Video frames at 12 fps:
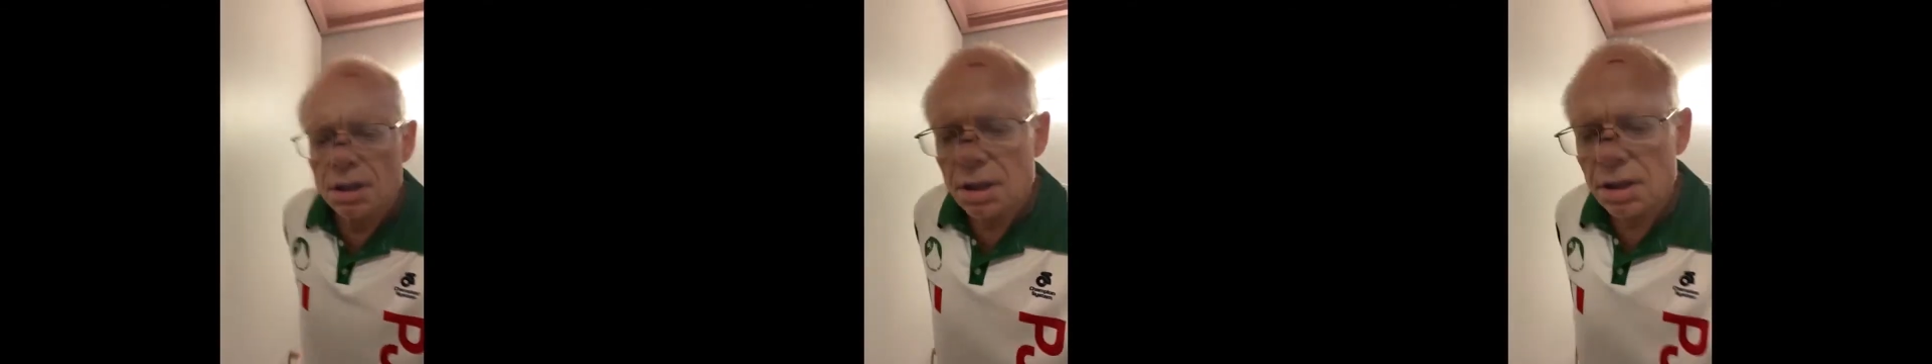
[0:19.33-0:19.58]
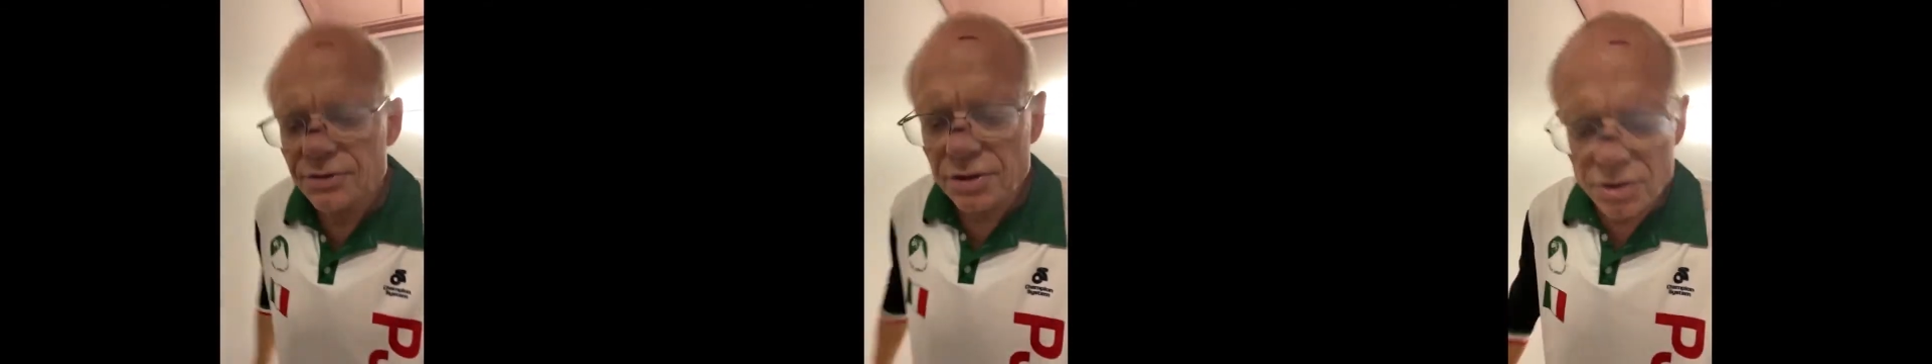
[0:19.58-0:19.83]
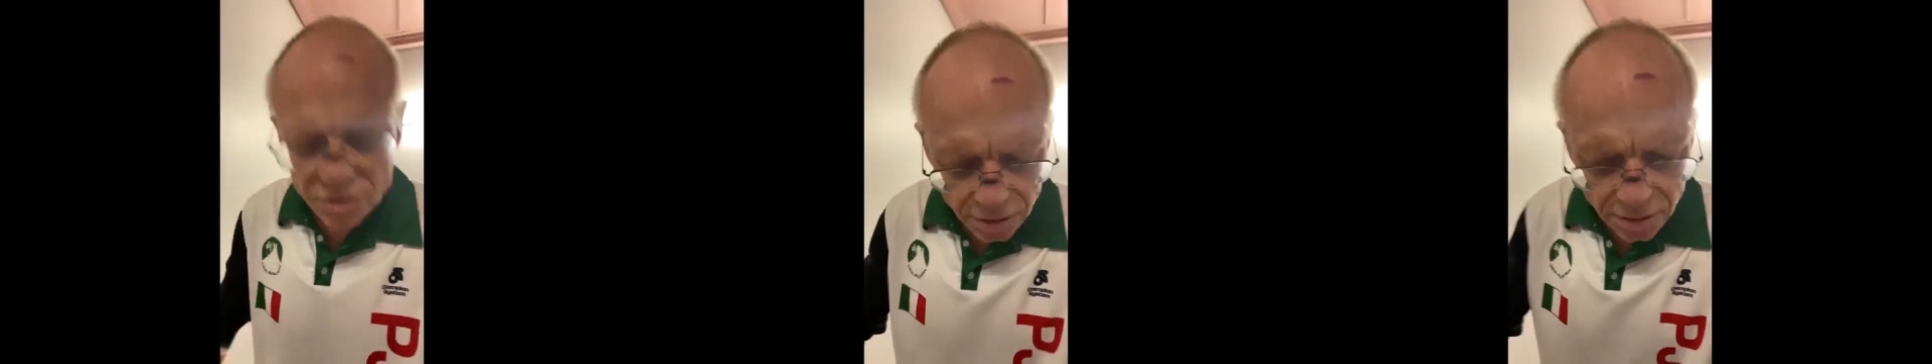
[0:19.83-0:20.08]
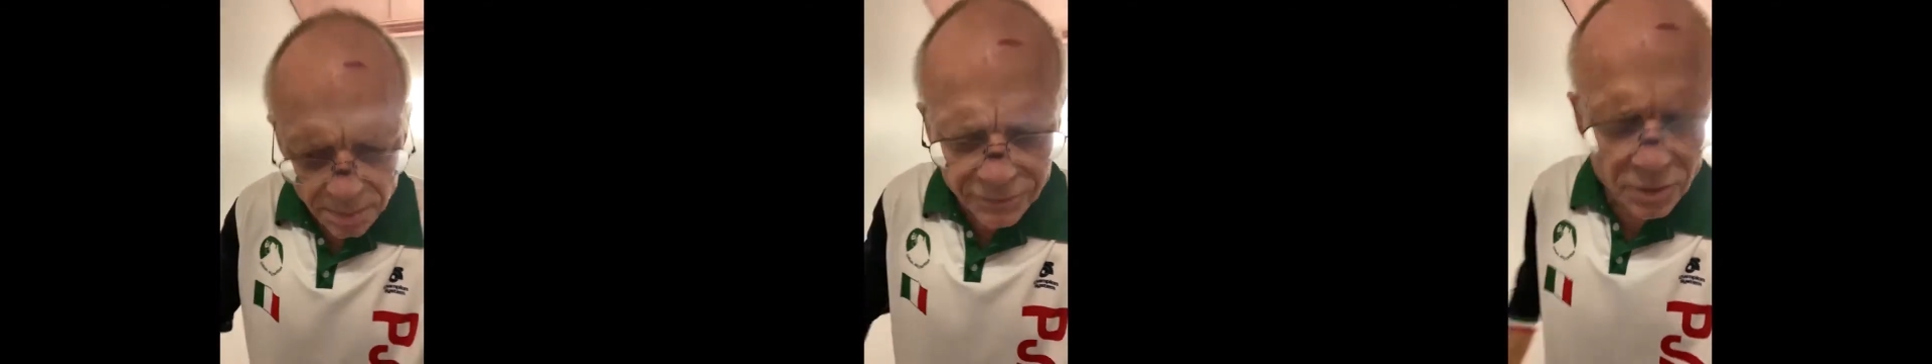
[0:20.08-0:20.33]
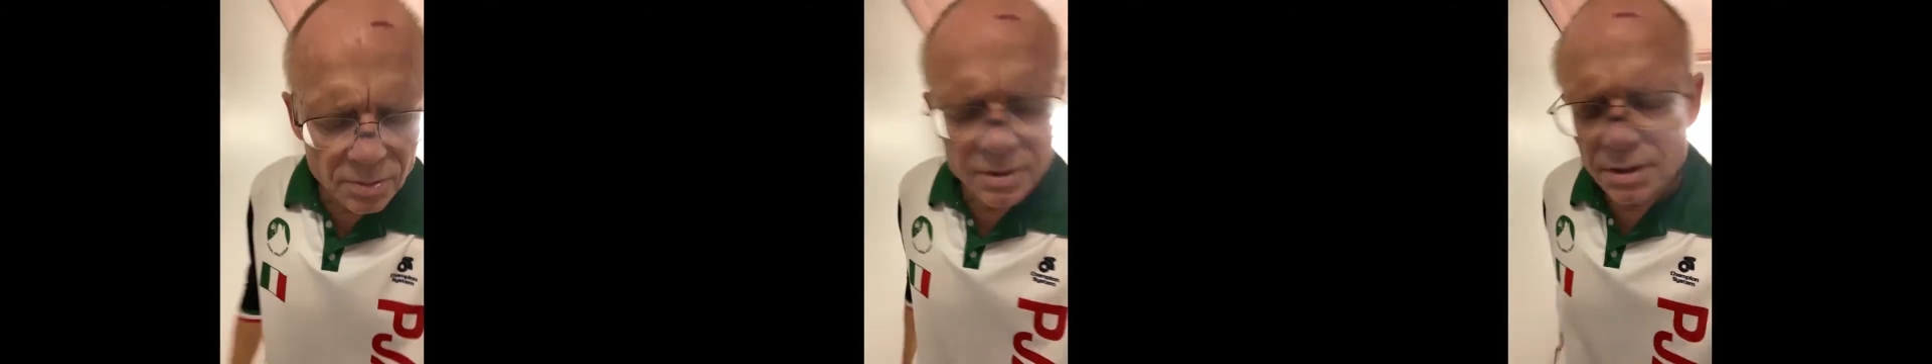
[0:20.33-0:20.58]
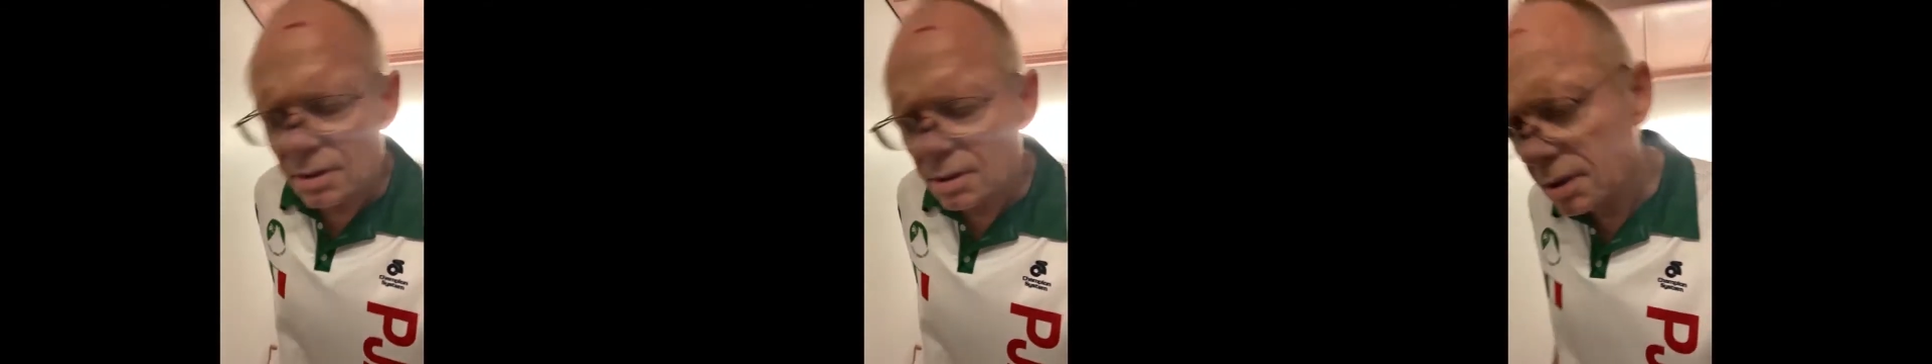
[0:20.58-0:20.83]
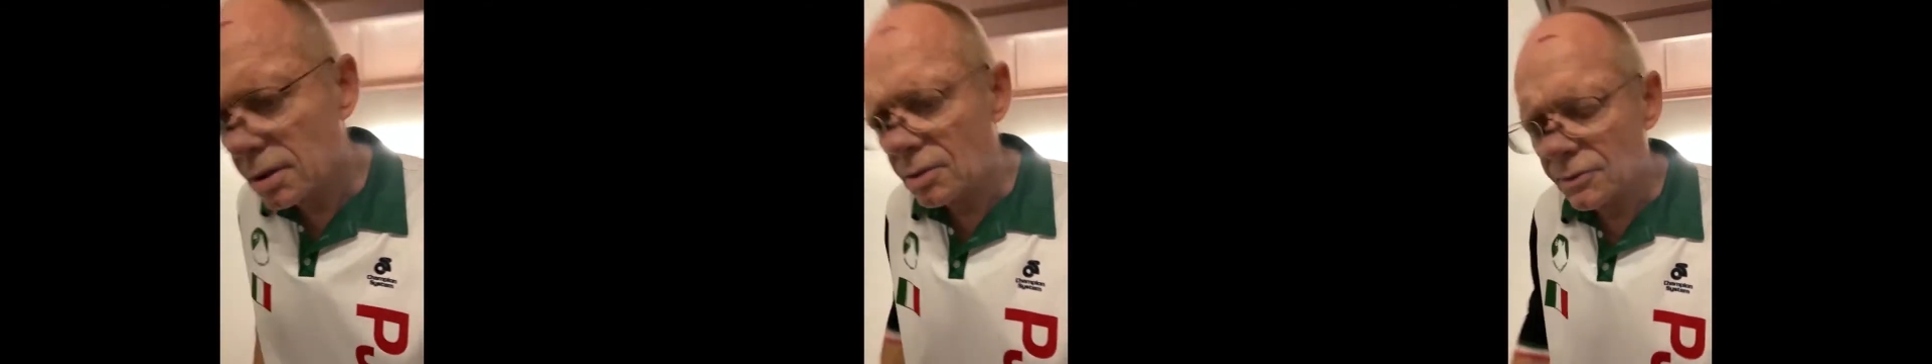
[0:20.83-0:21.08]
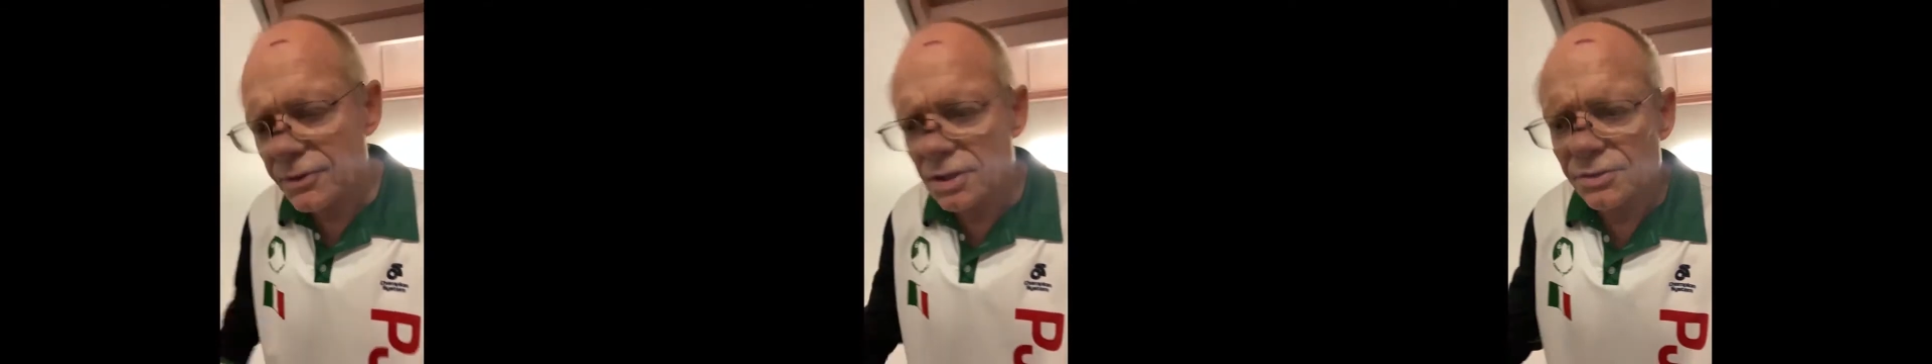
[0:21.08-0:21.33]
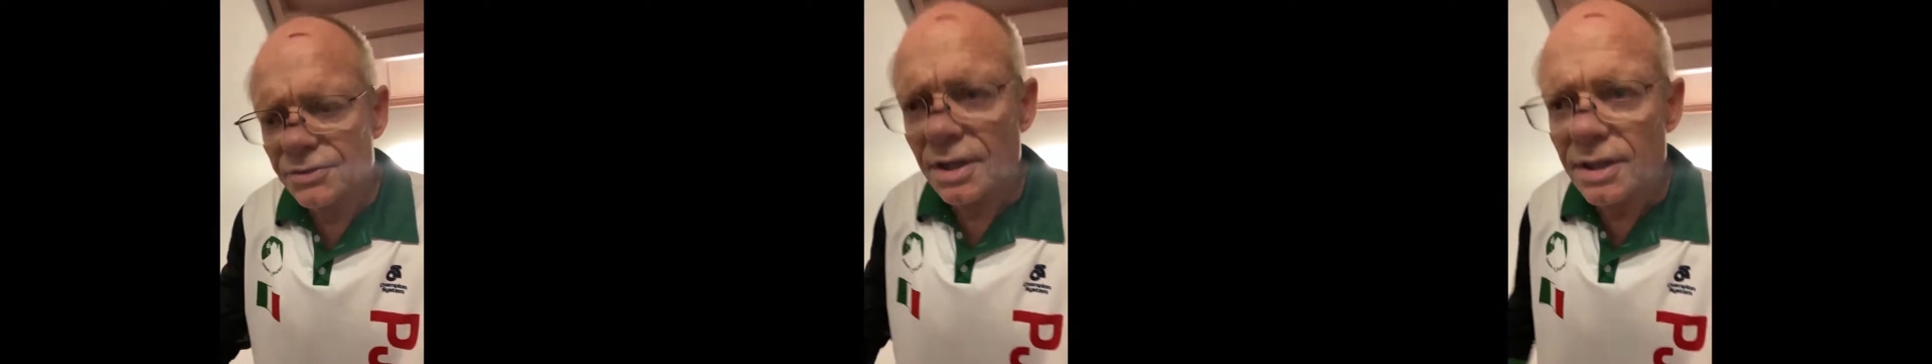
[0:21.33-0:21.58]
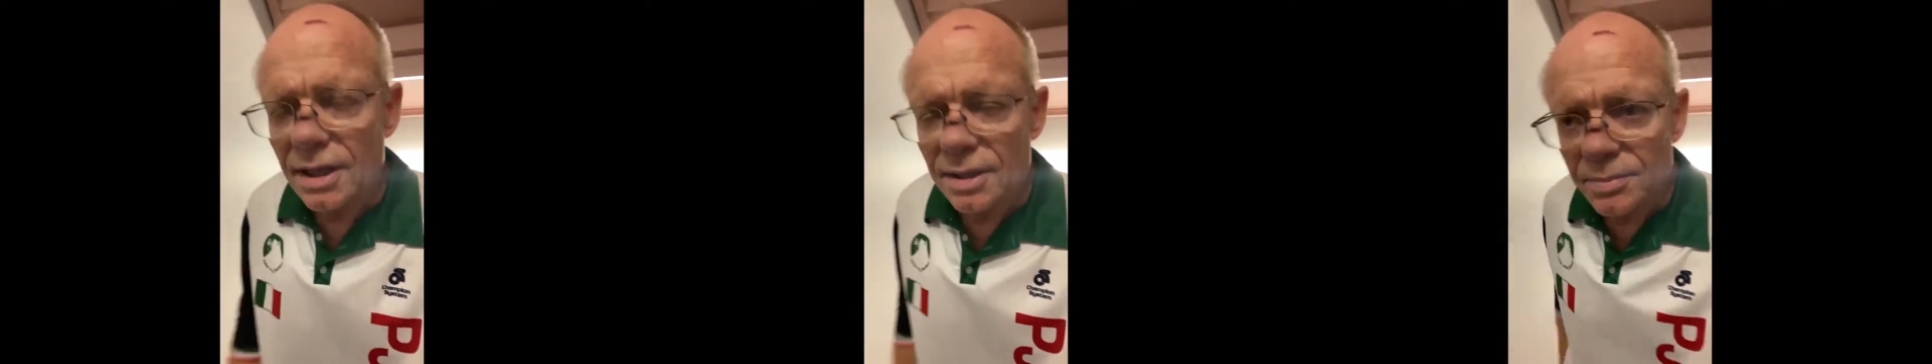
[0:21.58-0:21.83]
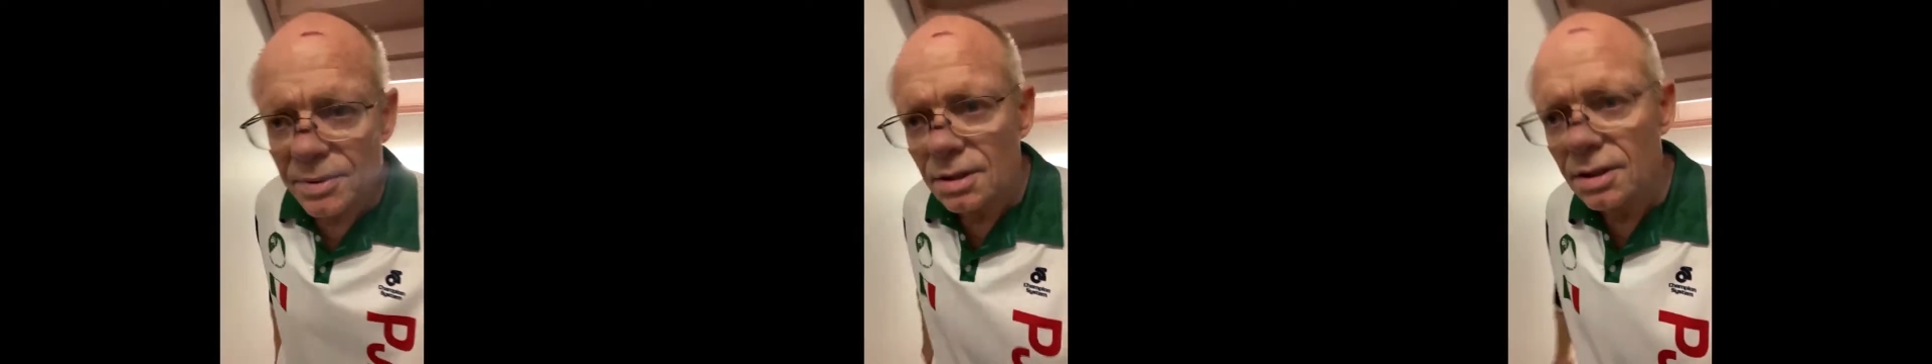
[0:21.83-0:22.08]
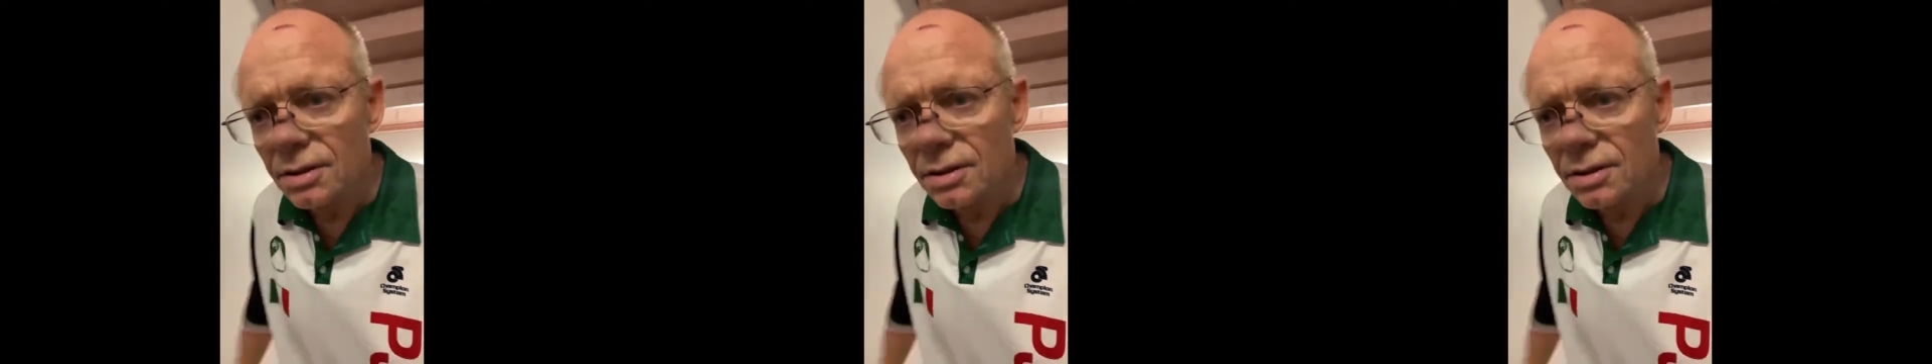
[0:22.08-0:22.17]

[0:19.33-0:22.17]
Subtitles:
It's a good lymphoma, you know, if you can say that, but